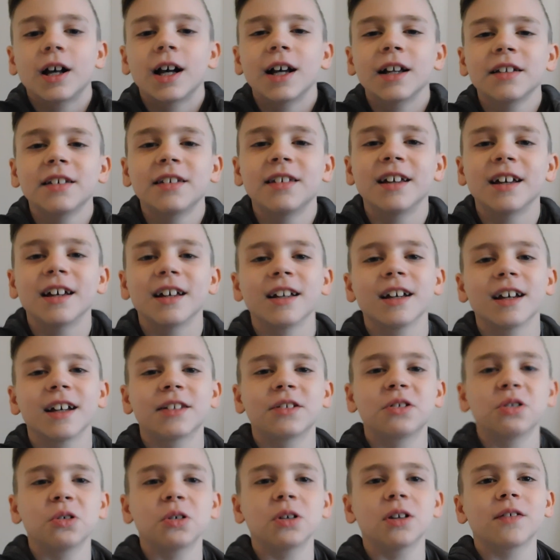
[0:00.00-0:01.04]
Last night,
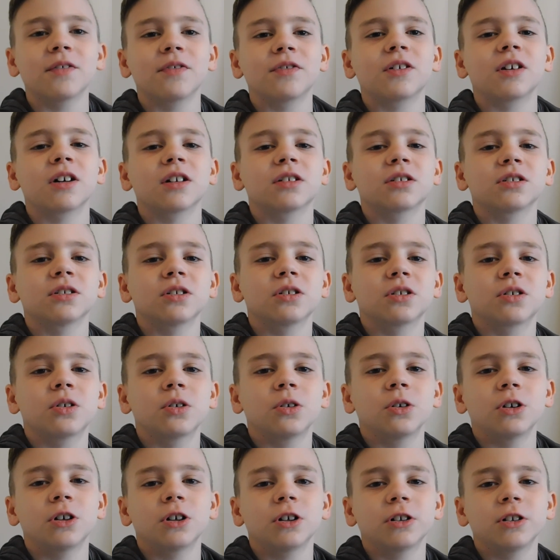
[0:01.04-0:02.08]
I totally forgot to
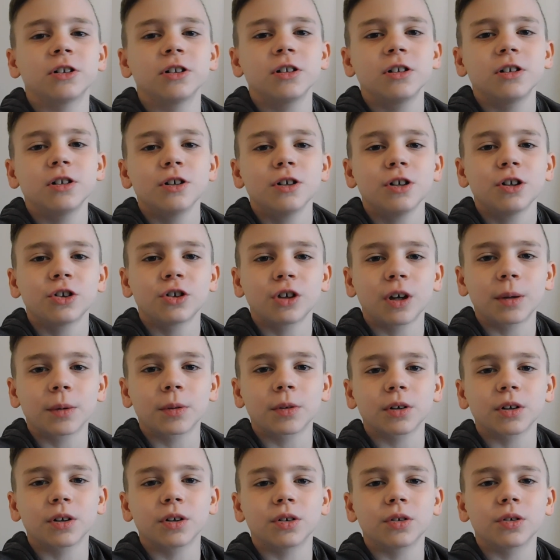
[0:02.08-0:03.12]
record, so I'm
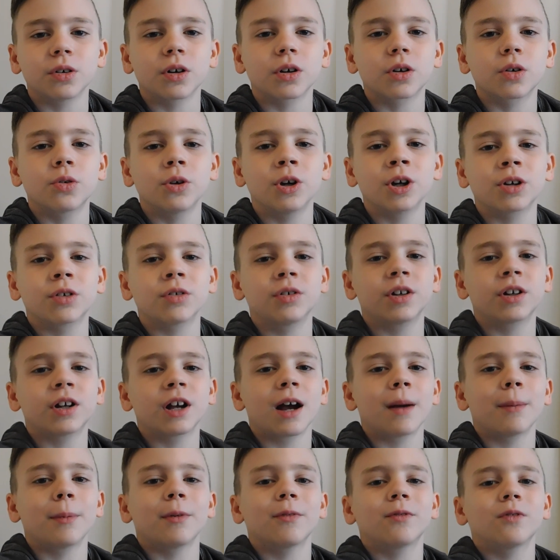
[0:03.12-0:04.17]
just gonna do a quick
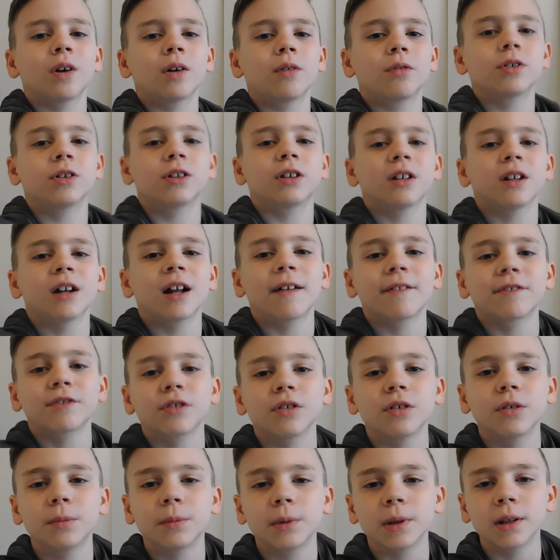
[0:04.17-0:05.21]
recap of what we did
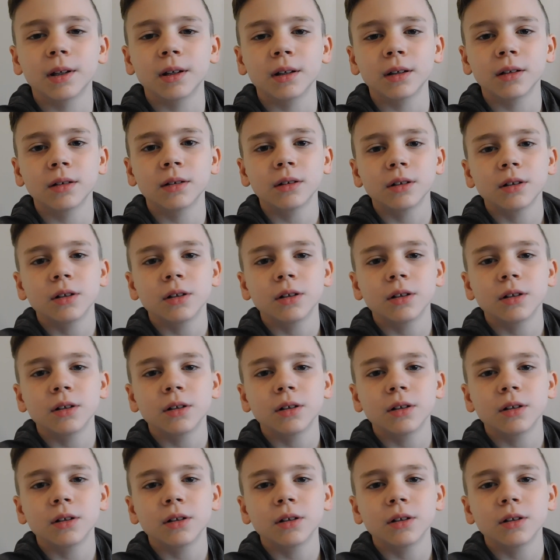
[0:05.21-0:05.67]
after the meet.